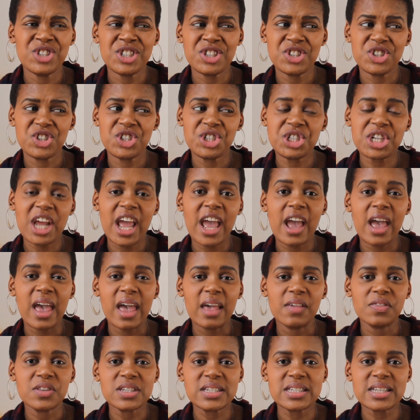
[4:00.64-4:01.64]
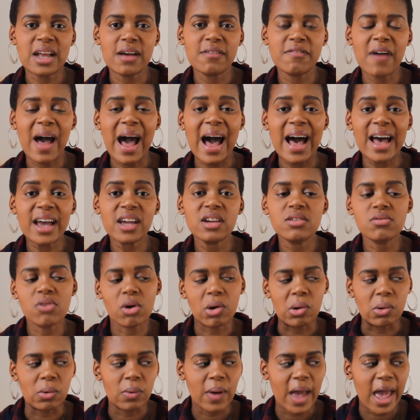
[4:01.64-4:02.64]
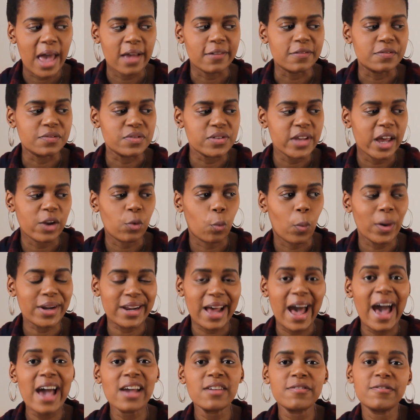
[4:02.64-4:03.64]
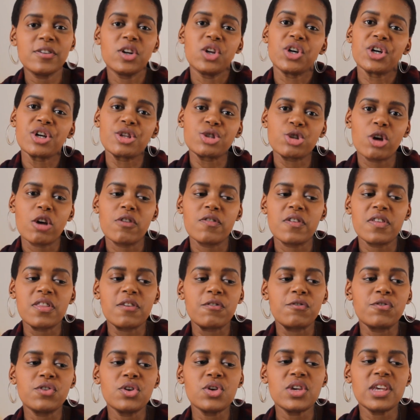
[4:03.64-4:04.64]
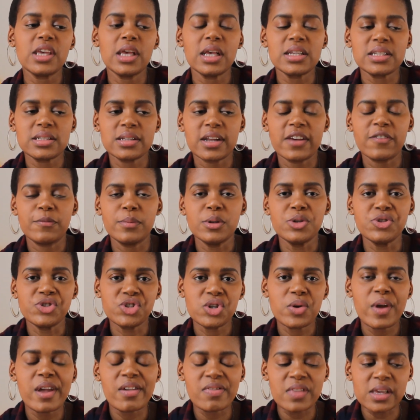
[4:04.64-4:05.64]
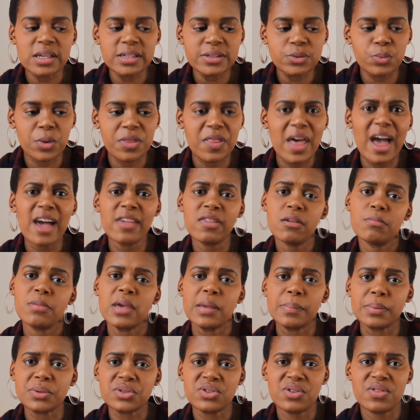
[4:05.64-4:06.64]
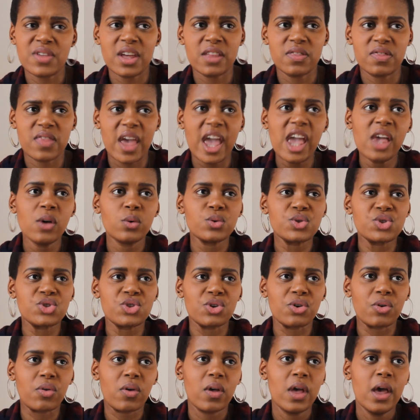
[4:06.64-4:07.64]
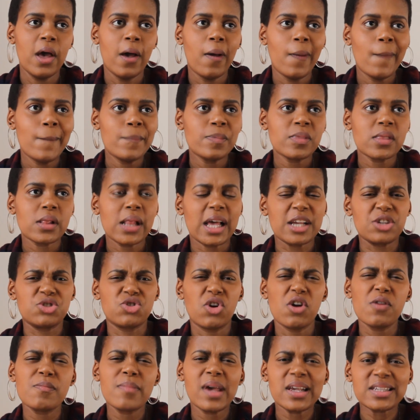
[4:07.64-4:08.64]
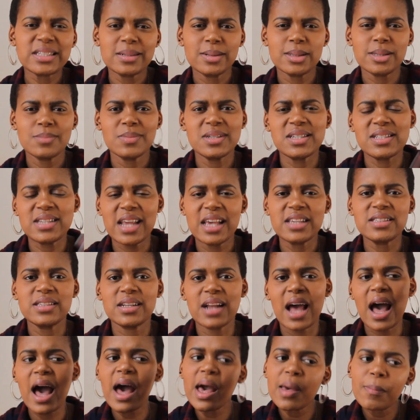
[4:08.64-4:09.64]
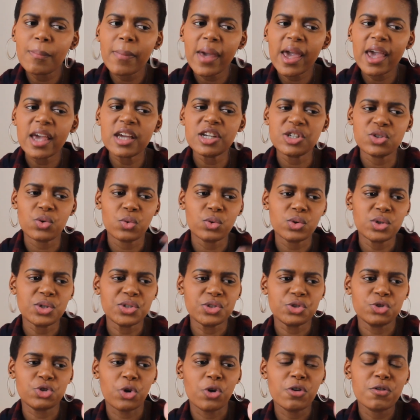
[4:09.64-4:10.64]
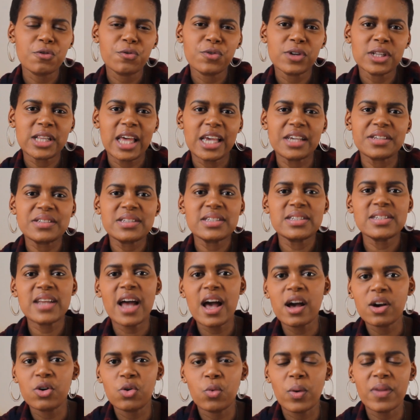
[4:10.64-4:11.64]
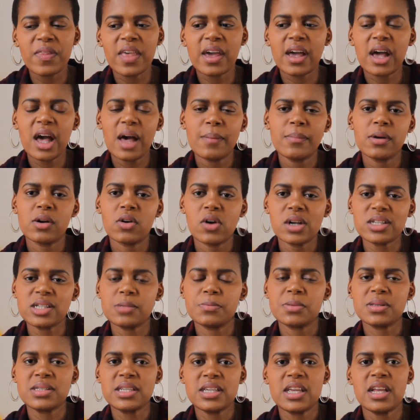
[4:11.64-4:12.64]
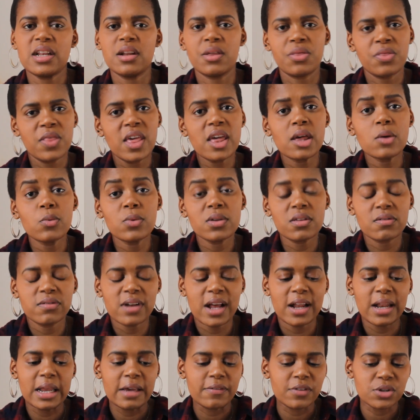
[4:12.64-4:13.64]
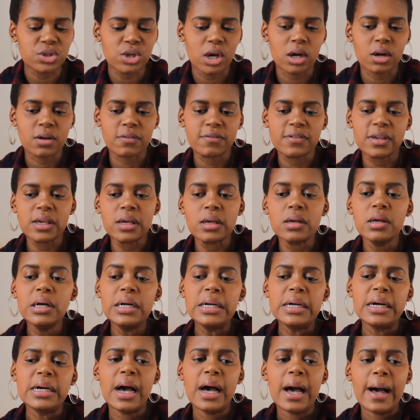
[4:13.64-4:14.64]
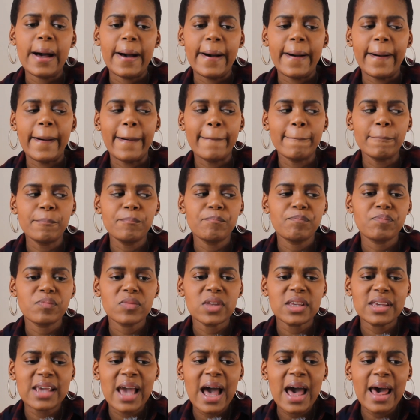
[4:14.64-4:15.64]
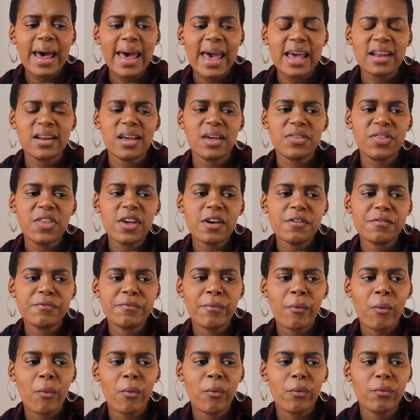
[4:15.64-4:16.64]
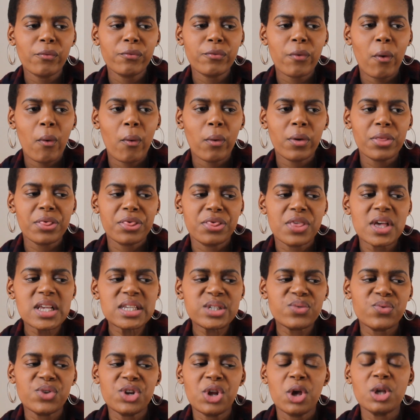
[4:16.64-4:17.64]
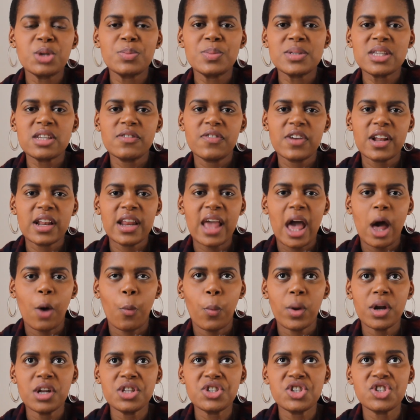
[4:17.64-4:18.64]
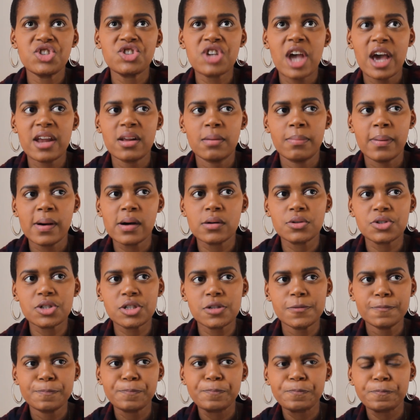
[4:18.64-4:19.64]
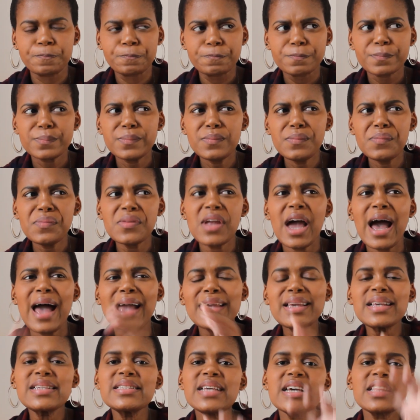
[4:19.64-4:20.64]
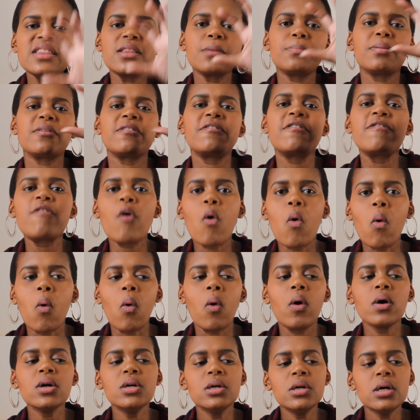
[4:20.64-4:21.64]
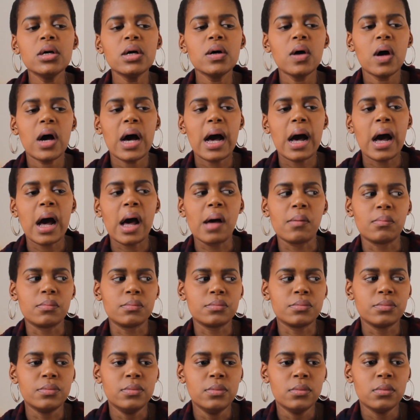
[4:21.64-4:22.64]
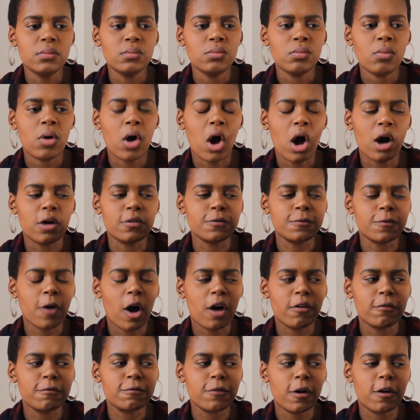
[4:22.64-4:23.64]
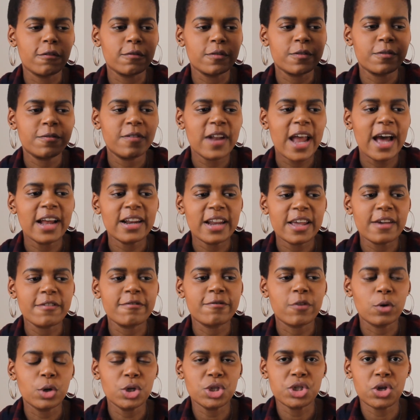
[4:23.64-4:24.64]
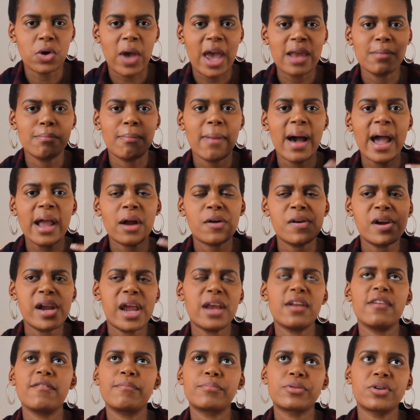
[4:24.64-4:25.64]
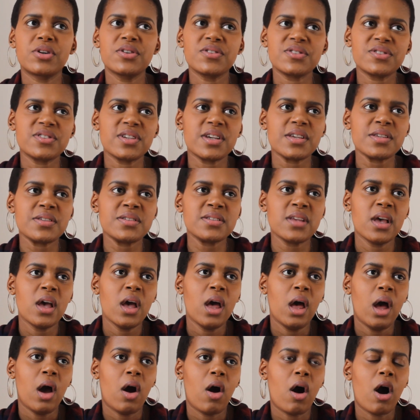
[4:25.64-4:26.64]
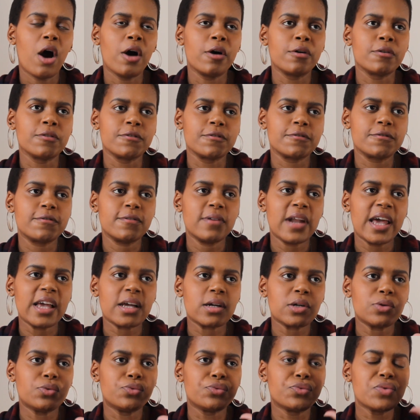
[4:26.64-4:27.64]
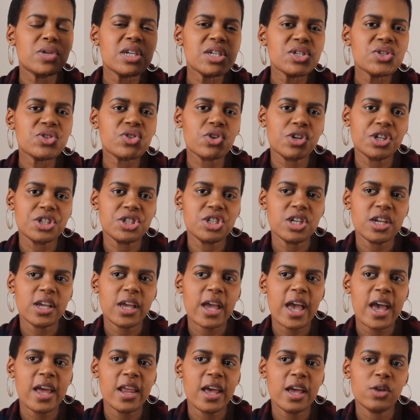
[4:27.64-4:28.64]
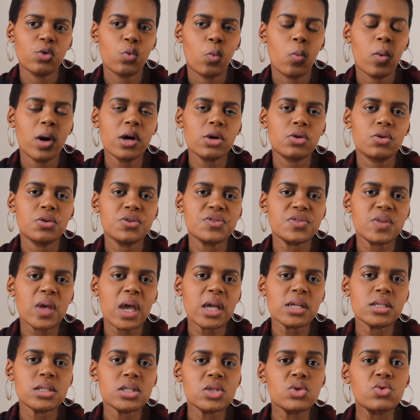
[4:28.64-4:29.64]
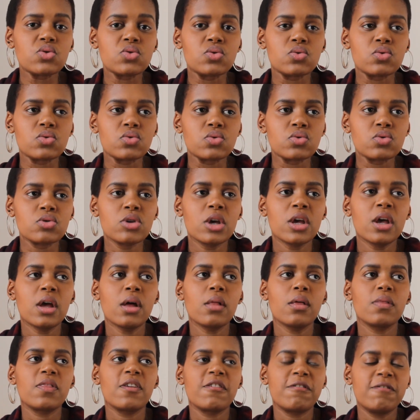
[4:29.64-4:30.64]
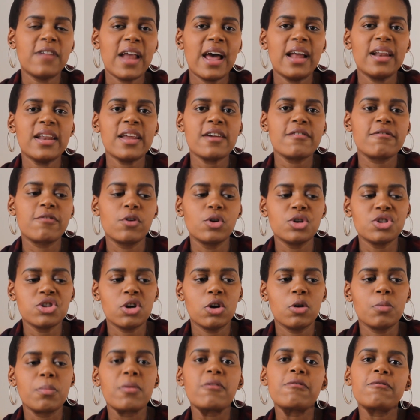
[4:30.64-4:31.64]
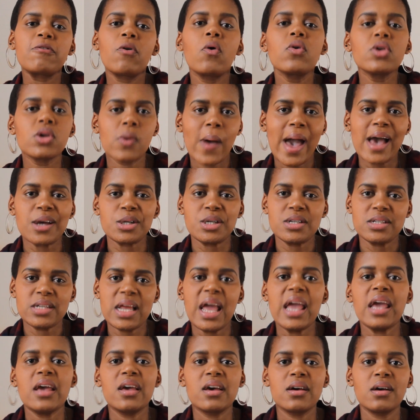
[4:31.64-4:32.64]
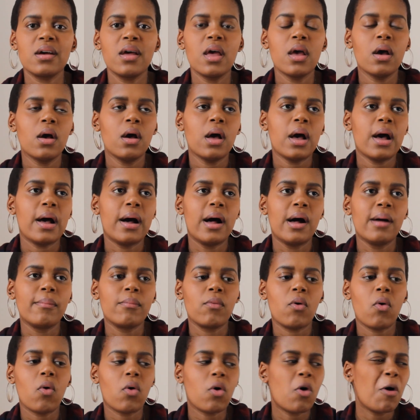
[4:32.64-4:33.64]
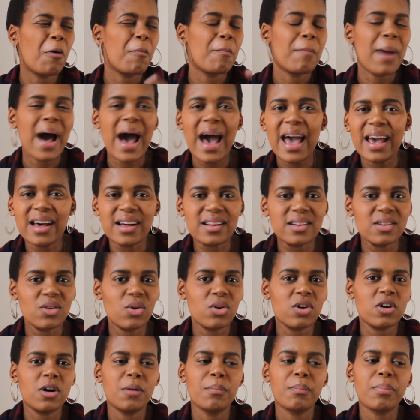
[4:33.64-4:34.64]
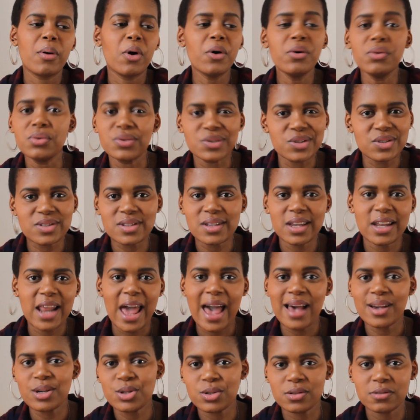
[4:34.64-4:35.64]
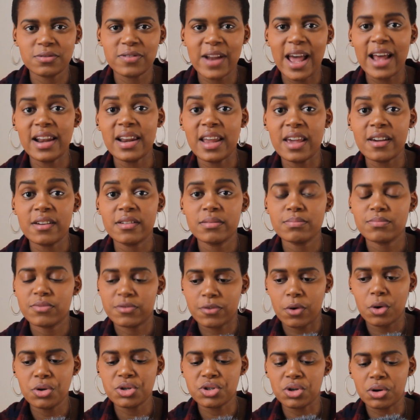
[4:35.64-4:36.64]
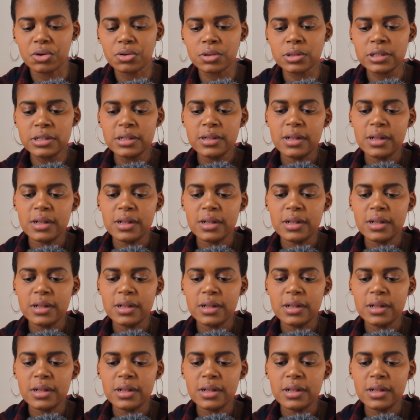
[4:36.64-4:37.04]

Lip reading: just share the stuff I know and what I've learned over the few years that I've been doing this with other people, so that they also like don't make some of the mistakes that I made, or don't feel like stuck when they come across a particular thing with flat lay photography. Yeah, and I think for this video specifically, I wanted to chat about, I guess, like the before of a flat lay photo and my creative process of like researching and what goes into the flat lay photo before you actually take or compile or compose an actual flat lay photo.